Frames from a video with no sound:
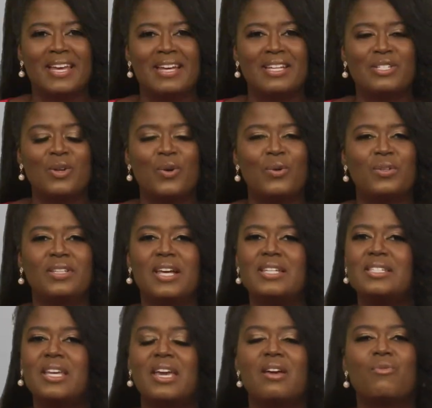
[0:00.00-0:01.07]
So
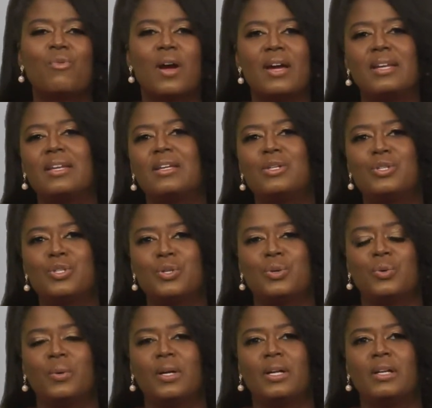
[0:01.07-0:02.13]
let's get right
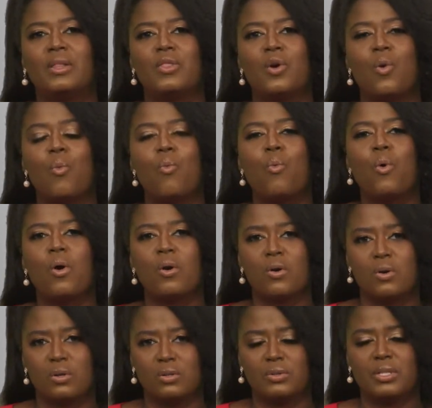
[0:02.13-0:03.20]
into it. The
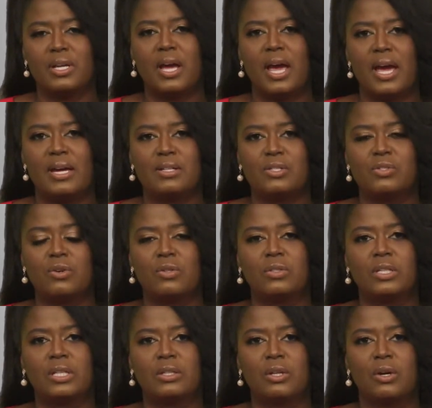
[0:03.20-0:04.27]
world has
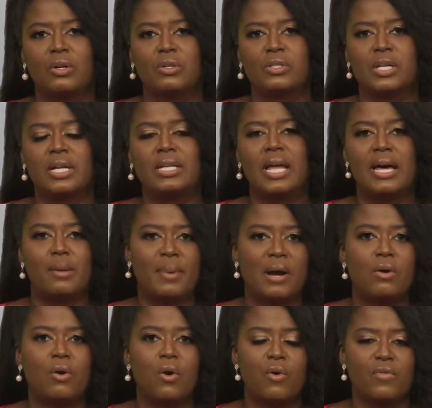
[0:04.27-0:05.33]
certainly learned a lot
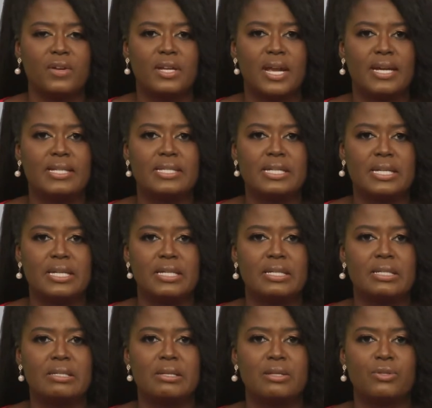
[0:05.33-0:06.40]
about
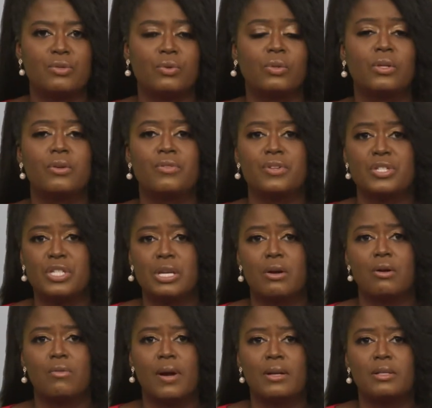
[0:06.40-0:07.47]
COVID-19 since earlier this
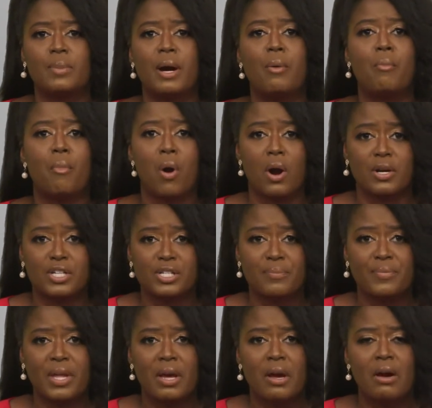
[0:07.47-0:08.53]
year, around about March.
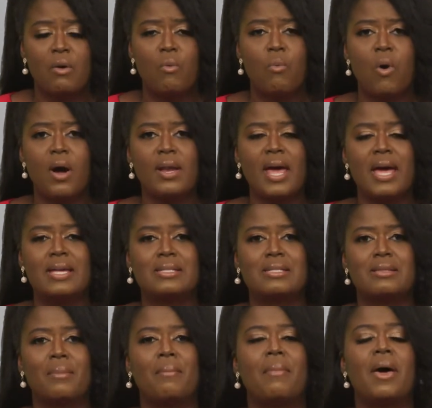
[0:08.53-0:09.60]
What has
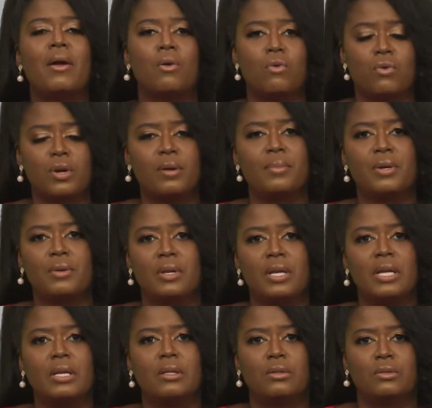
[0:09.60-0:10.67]
the medical
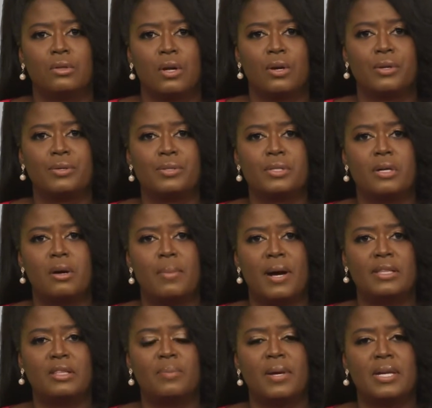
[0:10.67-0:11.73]
community learned
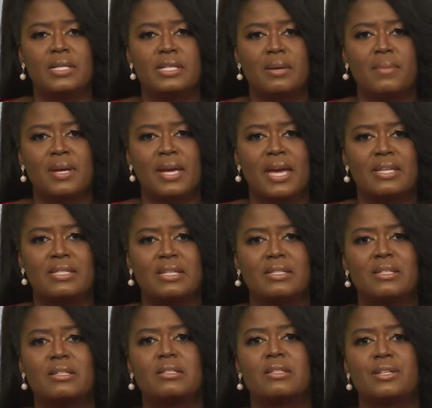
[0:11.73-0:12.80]
about the pandemic as it's
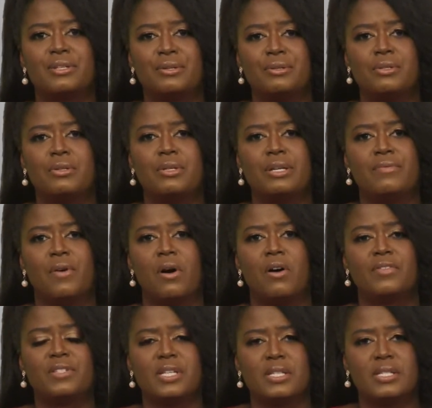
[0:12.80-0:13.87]
continued to
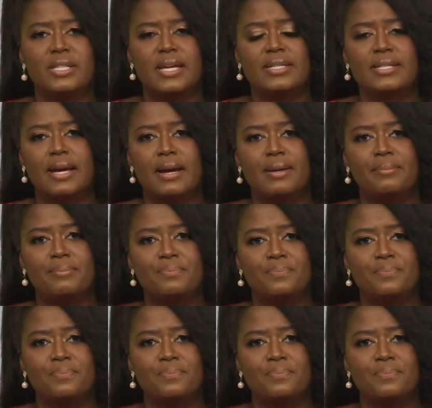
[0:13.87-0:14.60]
evolve since that time?